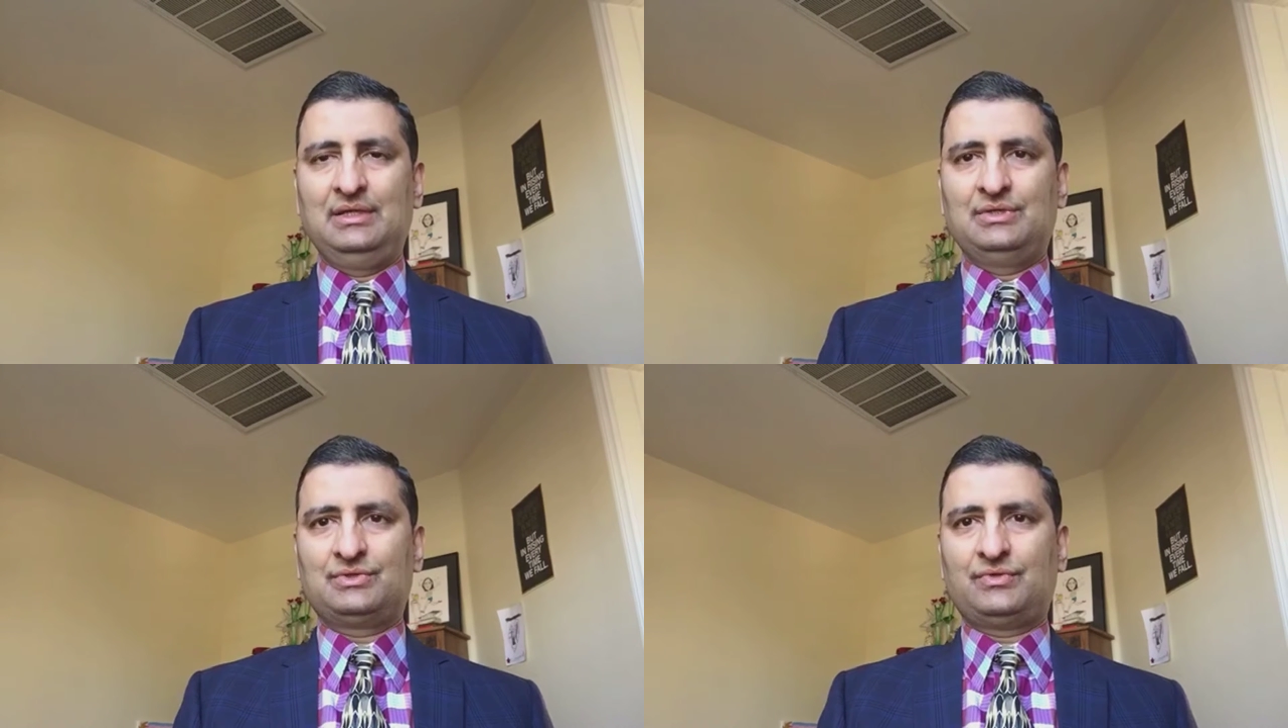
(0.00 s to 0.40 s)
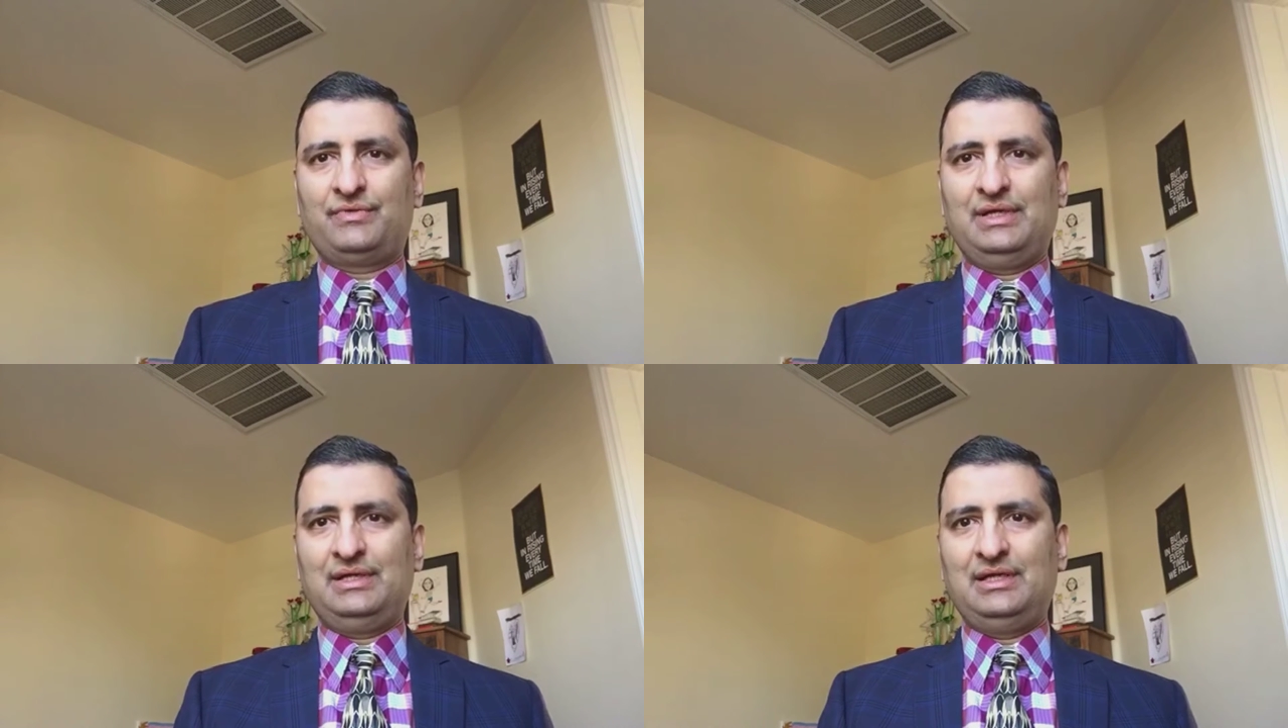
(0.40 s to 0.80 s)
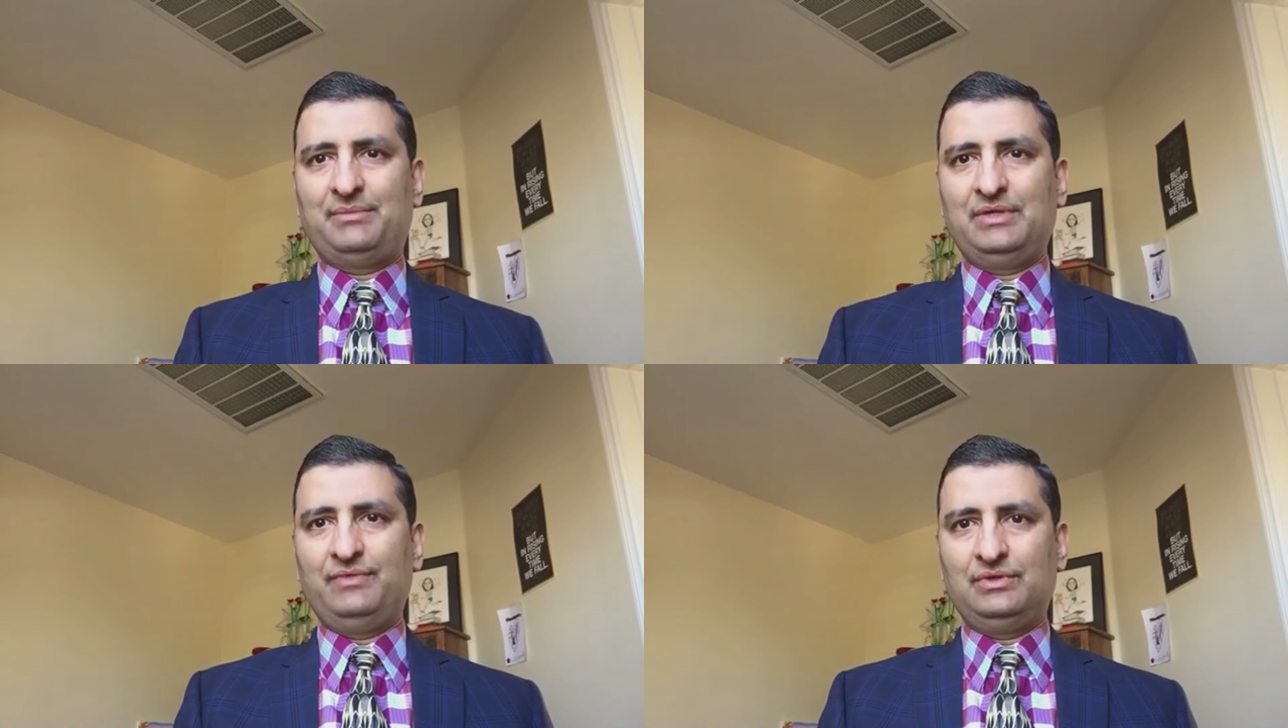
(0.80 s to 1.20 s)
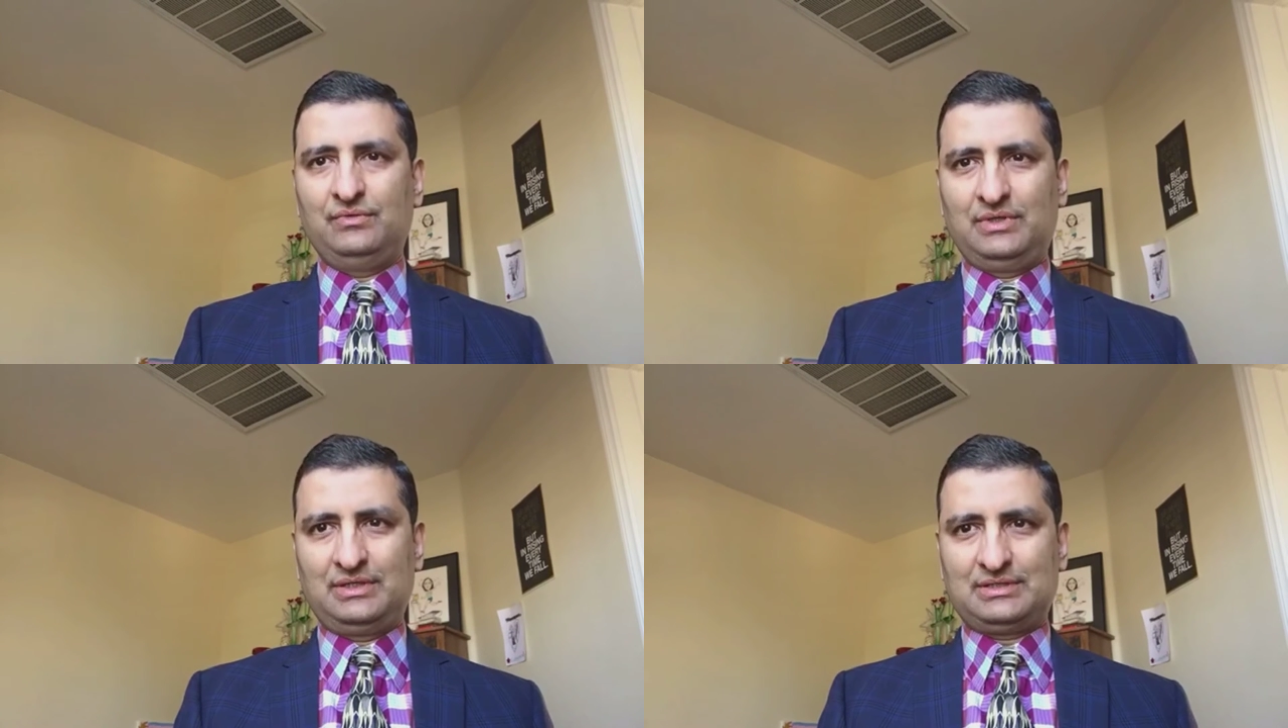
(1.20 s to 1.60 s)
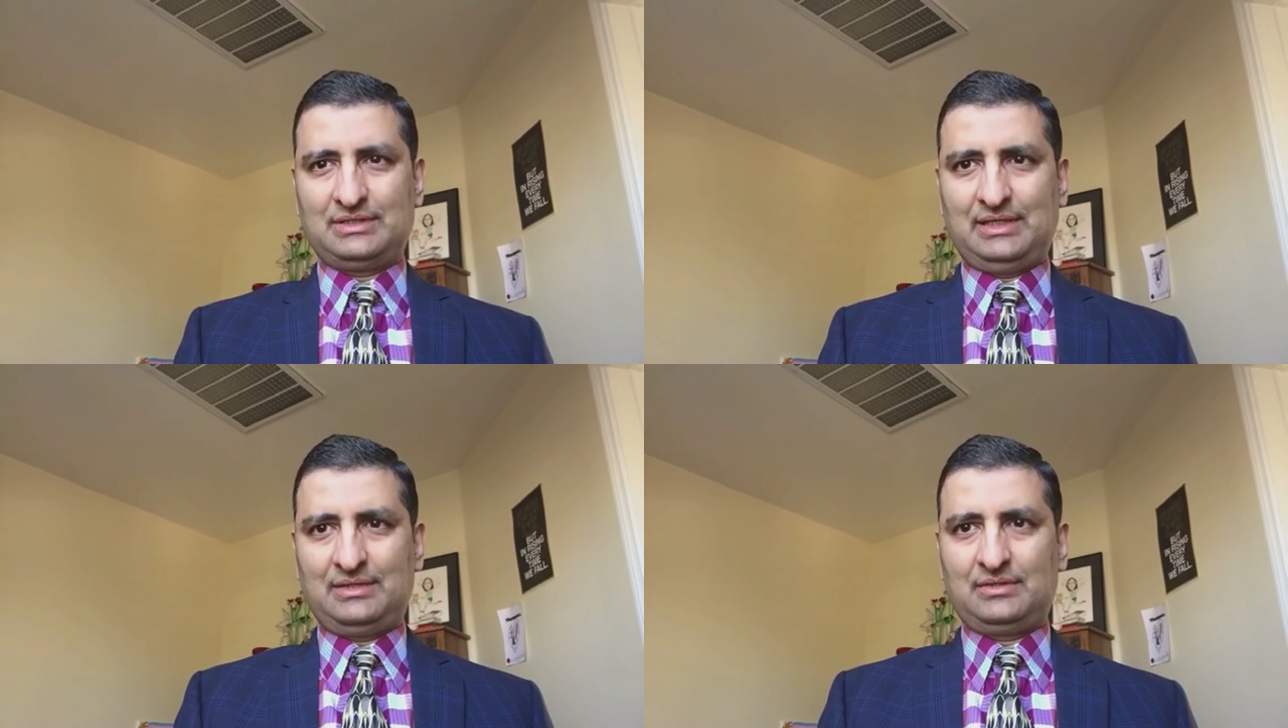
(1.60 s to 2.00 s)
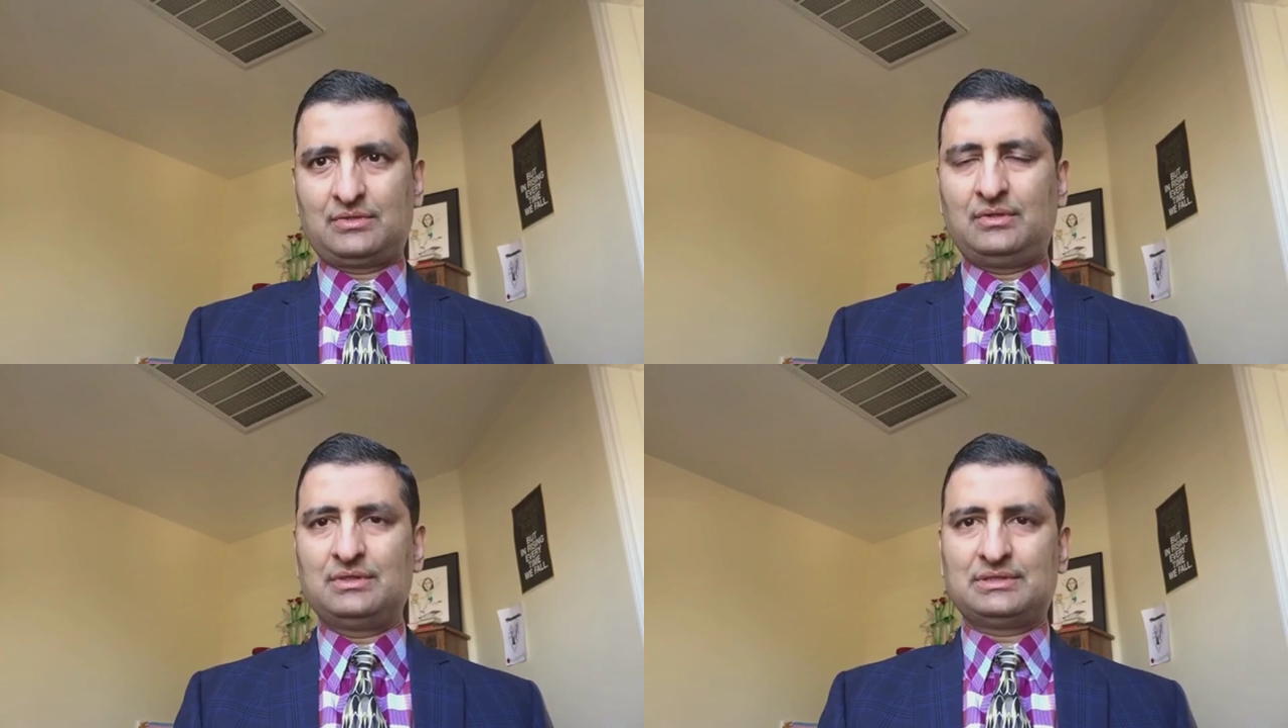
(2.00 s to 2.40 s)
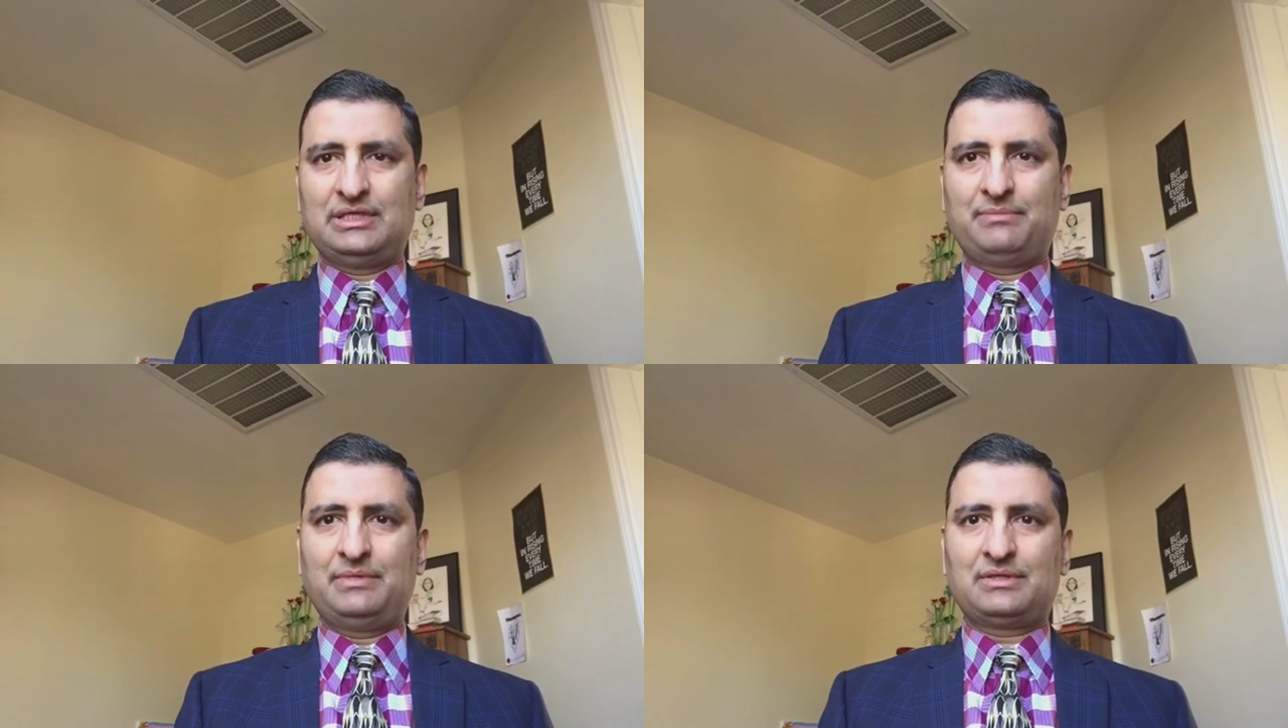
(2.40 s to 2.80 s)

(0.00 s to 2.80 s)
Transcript: So really, I mean, we do understand the concept,